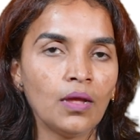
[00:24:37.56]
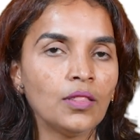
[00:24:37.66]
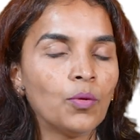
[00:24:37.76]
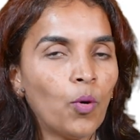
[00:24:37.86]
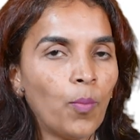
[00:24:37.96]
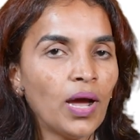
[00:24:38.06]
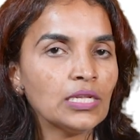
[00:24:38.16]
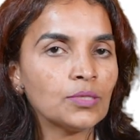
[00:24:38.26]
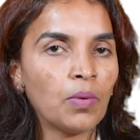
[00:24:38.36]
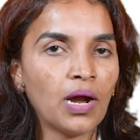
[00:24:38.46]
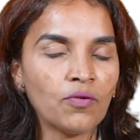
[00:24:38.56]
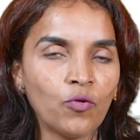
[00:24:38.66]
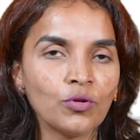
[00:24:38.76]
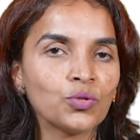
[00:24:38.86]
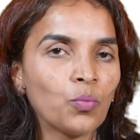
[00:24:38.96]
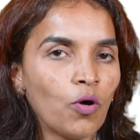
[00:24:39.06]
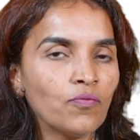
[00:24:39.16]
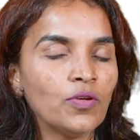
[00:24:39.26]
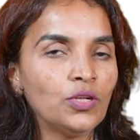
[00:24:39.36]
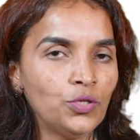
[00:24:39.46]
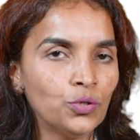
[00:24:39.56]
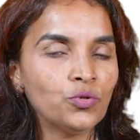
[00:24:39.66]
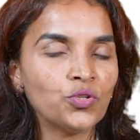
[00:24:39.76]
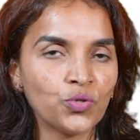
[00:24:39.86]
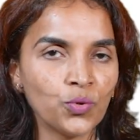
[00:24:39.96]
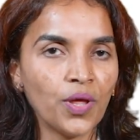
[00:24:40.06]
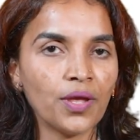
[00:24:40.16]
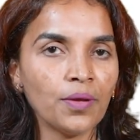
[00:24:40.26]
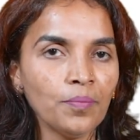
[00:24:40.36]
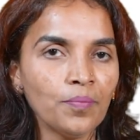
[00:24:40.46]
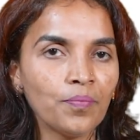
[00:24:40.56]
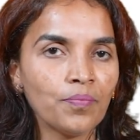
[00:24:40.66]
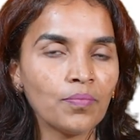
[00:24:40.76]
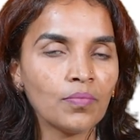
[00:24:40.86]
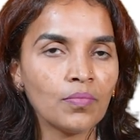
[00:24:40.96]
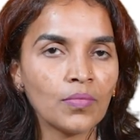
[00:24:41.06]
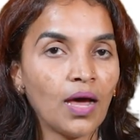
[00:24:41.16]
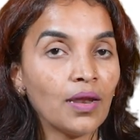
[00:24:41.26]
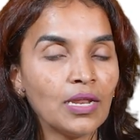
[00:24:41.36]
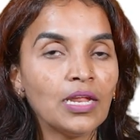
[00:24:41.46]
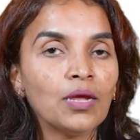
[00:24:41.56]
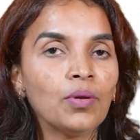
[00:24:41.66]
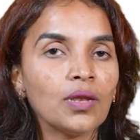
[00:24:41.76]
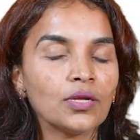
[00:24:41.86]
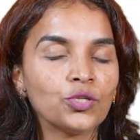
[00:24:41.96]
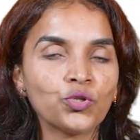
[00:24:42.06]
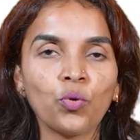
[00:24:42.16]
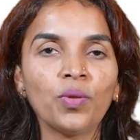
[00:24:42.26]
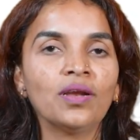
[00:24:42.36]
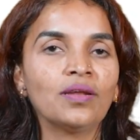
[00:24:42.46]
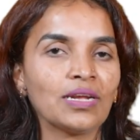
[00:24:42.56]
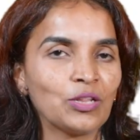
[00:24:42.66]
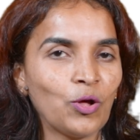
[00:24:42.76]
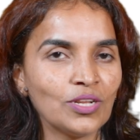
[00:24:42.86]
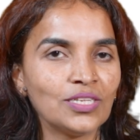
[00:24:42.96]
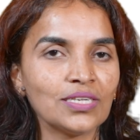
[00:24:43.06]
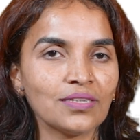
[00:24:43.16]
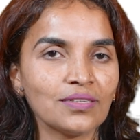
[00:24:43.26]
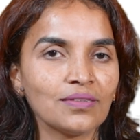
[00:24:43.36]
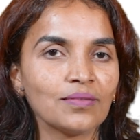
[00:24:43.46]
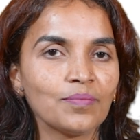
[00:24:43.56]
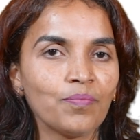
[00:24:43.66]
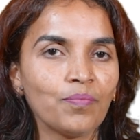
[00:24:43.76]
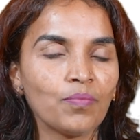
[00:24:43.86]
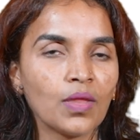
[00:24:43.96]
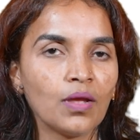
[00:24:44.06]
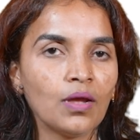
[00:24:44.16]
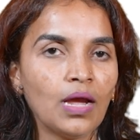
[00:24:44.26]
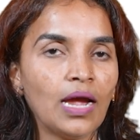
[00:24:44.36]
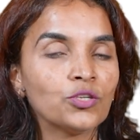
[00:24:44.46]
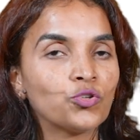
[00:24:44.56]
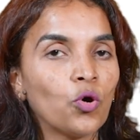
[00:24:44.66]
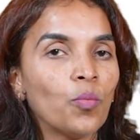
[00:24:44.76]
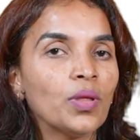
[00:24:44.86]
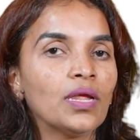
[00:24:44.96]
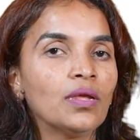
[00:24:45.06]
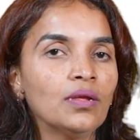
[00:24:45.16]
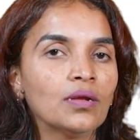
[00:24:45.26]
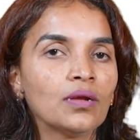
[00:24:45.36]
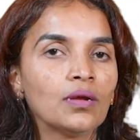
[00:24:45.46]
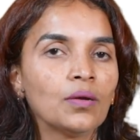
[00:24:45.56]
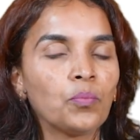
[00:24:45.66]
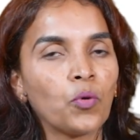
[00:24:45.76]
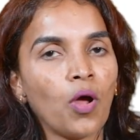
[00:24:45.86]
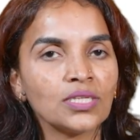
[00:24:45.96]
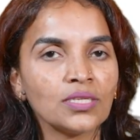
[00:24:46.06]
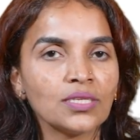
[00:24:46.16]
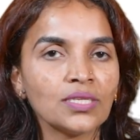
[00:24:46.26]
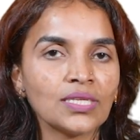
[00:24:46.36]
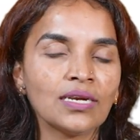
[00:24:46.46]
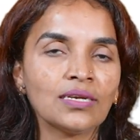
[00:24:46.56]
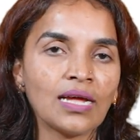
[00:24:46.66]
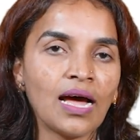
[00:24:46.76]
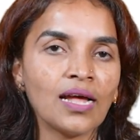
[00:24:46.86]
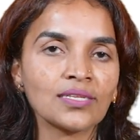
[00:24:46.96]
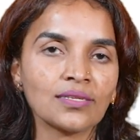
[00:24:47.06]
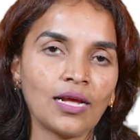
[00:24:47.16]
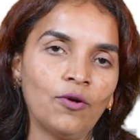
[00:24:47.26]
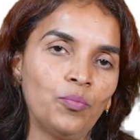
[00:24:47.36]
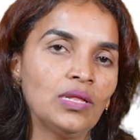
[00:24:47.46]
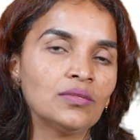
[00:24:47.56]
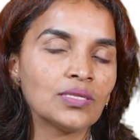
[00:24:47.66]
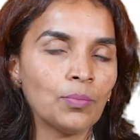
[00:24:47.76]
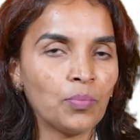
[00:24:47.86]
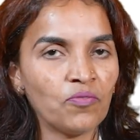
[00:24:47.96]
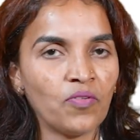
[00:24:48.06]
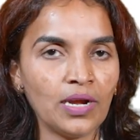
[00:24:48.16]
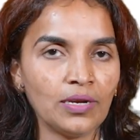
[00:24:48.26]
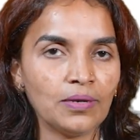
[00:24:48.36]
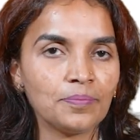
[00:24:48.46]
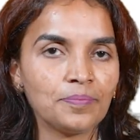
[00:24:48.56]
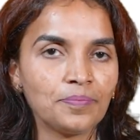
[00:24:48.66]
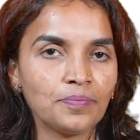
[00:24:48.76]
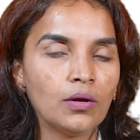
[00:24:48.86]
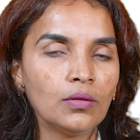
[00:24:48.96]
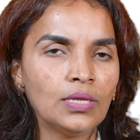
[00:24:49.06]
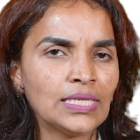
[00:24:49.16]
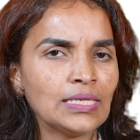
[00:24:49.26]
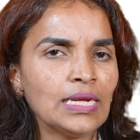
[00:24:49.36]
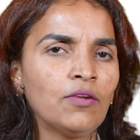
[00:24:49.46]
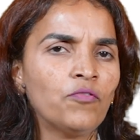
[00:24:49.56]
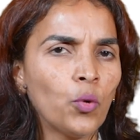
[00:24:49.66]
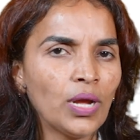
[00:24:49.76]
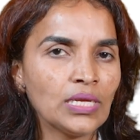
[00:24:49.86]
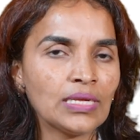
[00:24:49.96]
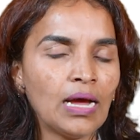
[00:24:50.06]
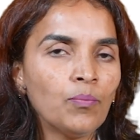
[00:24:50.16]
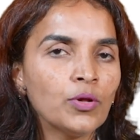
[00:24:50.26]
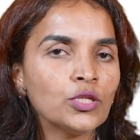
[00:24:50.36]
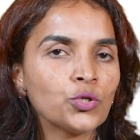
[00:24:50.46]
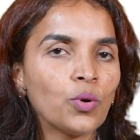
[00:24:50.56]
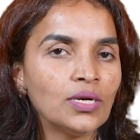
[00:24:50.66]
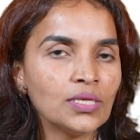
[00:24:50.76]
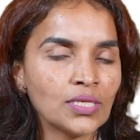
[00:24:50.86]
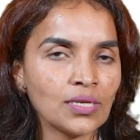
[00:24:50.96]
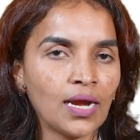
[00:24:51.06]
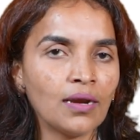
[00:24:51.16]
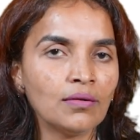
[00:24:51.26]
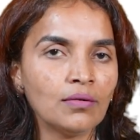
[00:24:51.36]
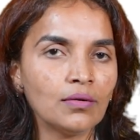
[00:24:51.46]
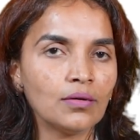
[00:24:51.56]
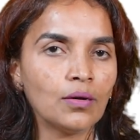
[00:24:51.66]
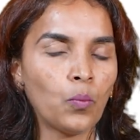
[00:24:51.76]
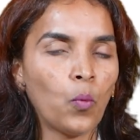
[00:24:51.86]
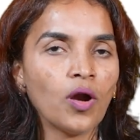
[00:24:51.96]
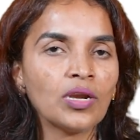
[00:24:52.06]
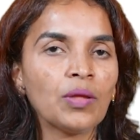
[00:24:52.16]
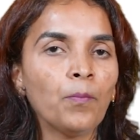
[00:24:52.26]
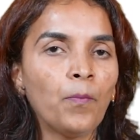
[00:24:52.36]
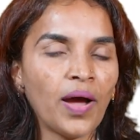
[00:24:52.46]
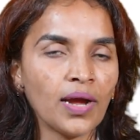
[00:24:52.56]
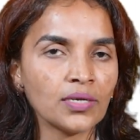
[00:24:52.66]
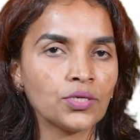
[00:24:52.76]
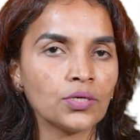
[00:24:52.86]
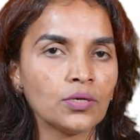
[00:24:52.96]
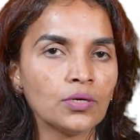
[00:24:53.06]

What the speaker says: The mobile smartphones what we use today are enabling so many technologies and so many processes and tasks have been simplified. Let's take few examples to understand what impact